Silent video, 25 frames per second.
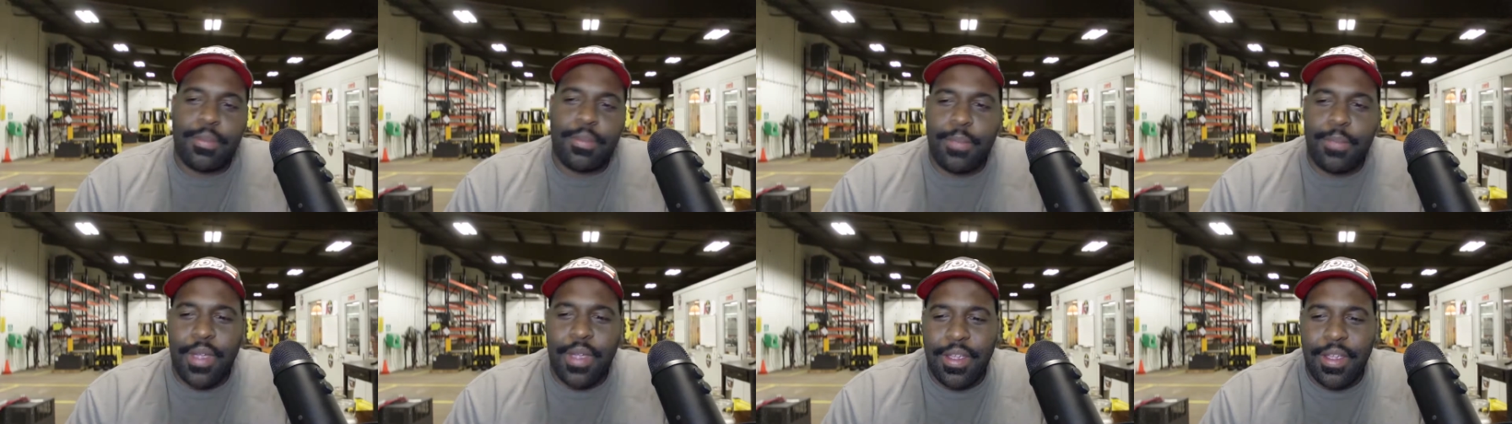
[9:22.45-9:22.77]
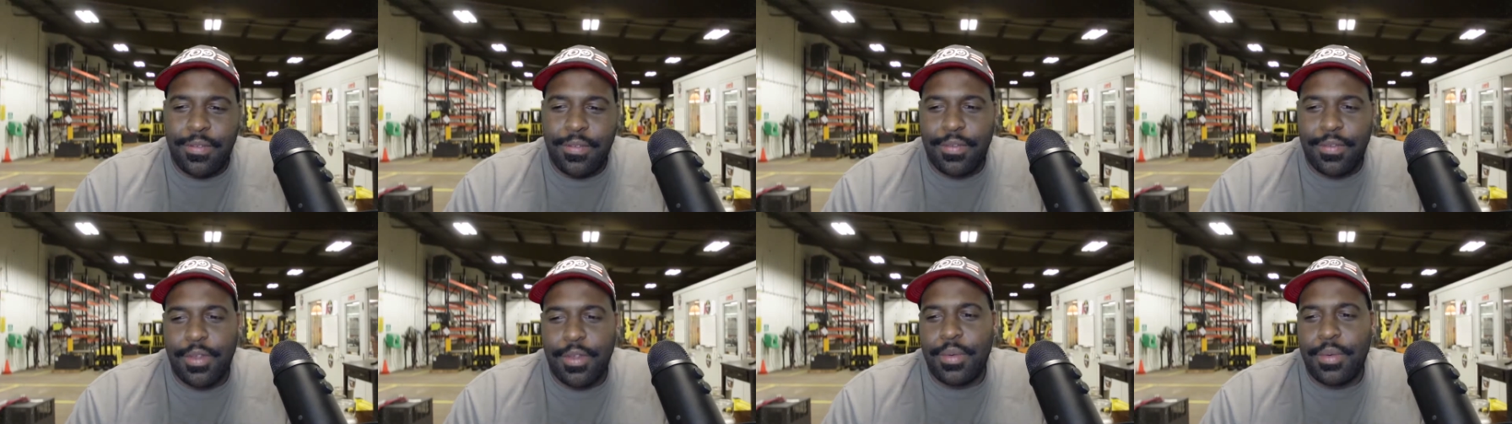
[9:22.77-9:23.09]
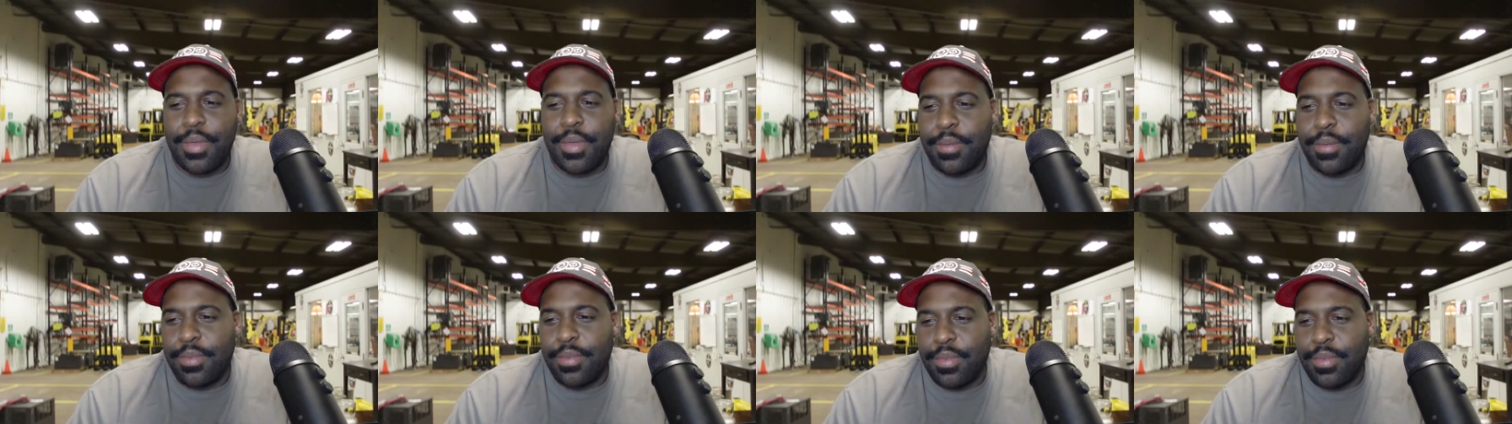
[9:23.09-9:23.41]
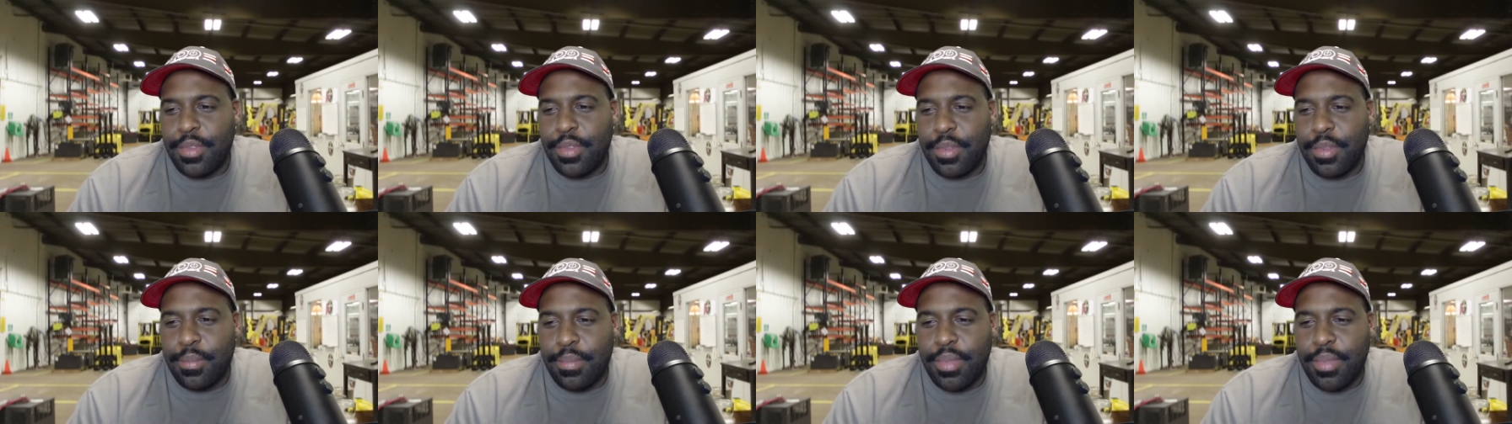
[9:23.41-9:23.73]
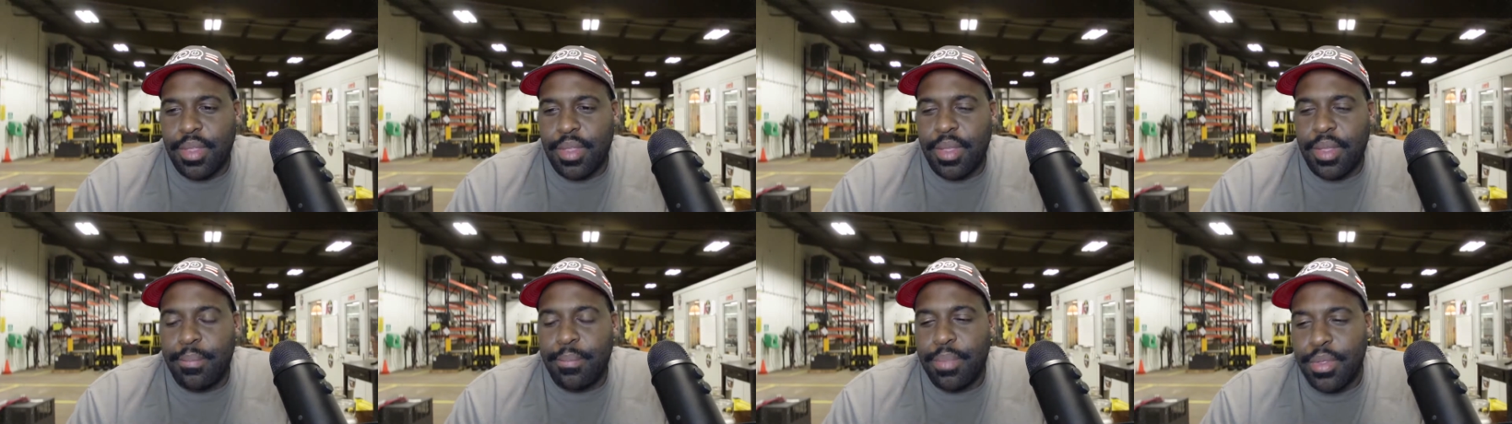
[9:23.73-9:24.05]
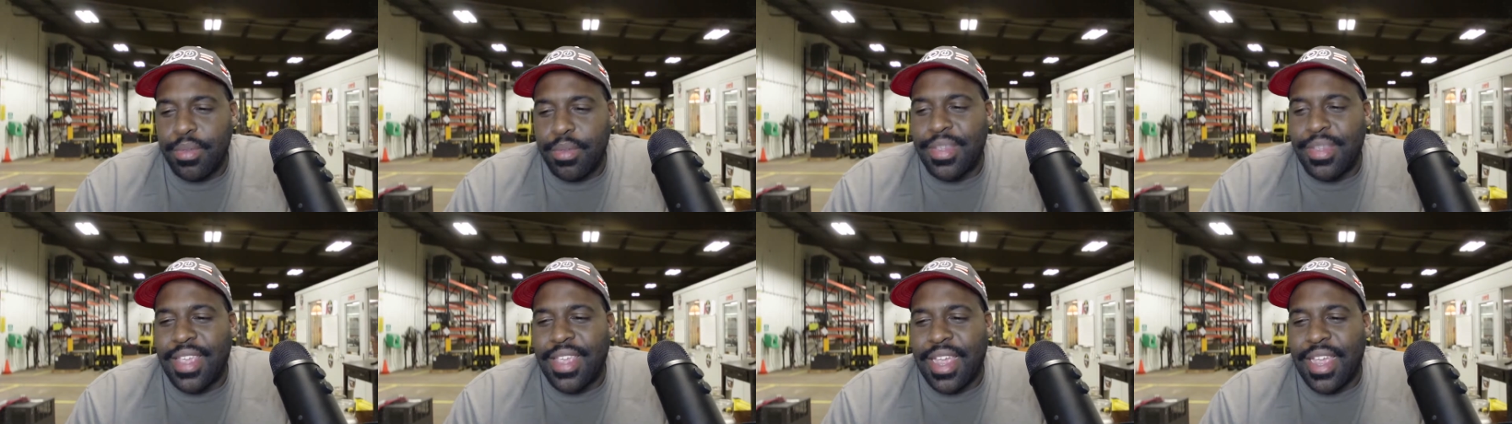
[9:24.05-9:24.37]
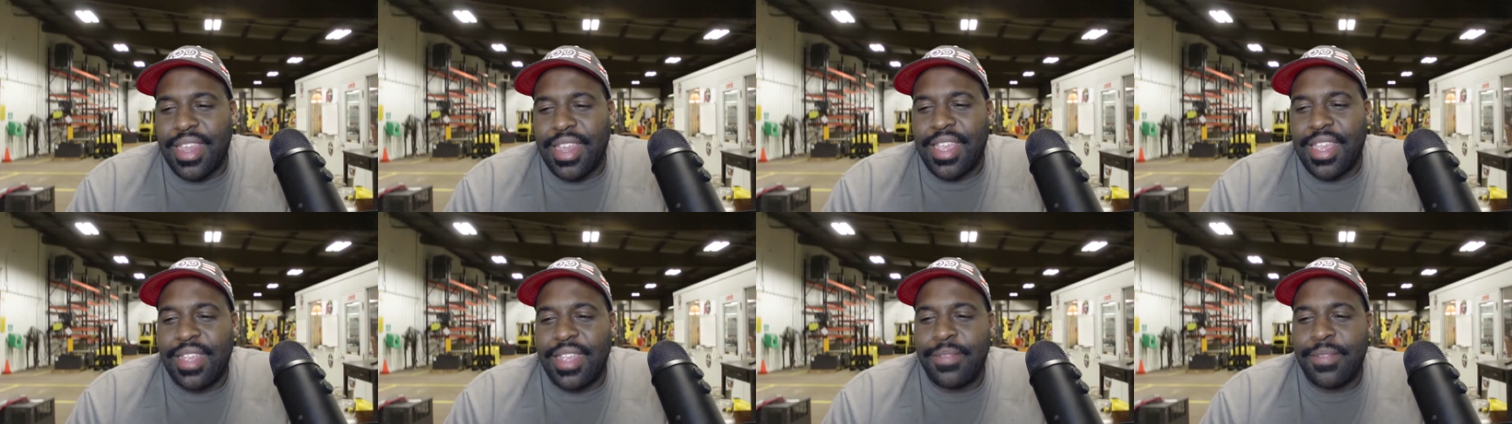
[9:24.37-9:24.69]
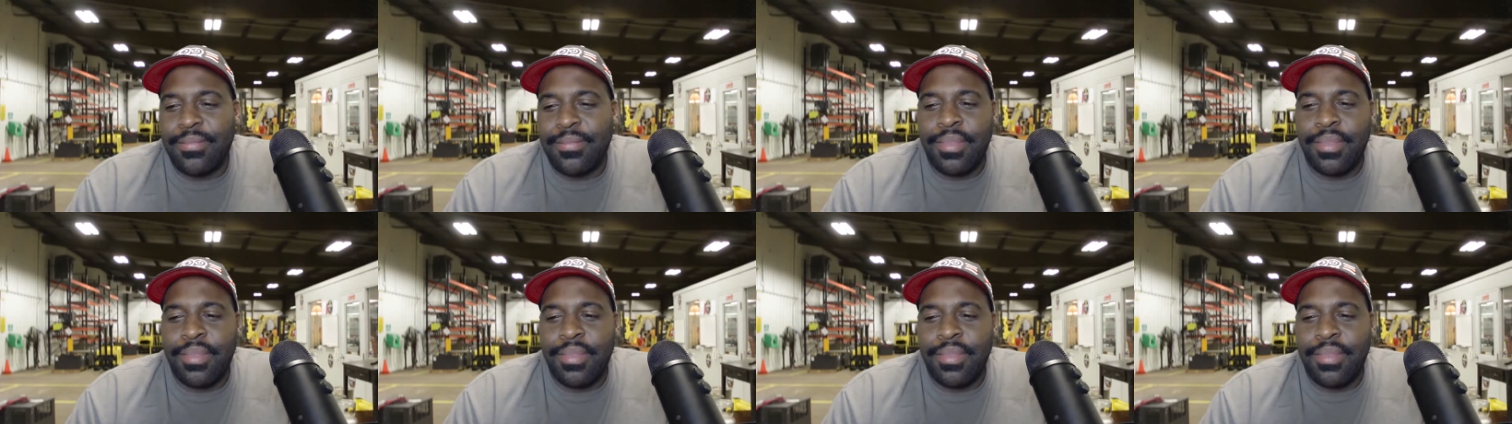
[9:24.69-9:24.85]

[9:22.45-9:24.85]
microphone comes with a blue Yeti.